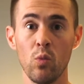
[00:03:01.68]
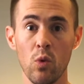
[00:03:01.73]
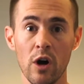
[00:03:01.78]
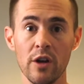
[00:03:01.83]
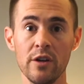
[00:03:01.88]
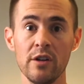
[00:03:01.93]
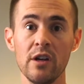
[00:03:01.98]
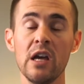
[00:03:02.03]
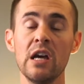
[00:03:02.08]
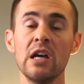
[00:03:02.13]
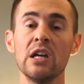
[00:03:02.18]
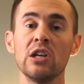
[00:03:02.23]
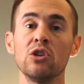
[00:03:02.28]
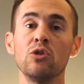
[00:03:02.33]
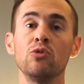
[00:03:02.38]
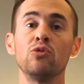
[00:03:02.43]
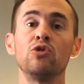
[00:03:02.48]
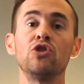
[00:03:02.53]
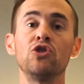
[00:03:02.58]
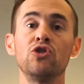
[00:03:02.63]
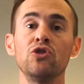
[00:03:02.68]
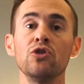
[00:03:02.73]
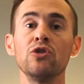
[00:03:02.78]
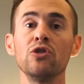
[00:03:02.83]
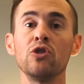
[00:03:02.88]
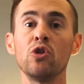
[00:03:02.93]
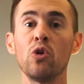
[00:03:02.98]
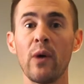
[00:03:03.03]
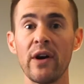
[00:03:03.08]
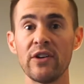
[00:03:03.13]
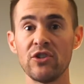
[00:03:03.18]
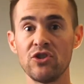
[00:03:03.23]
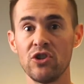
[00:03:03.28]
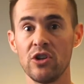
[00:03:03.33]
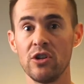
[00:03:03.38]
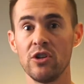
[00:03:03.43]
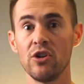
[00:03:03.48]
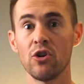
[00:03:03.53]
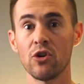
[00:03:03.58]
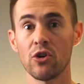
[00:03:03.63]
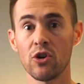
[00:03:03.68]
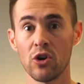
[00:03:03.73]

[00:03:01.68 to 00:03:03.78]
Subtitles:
One, you should question your